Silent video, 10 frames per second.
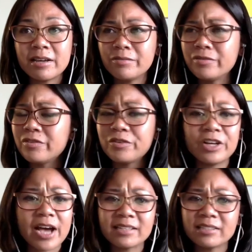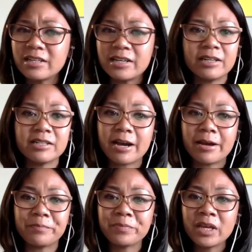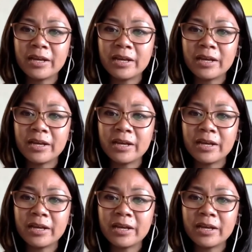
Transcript: And feel free to ask at any time.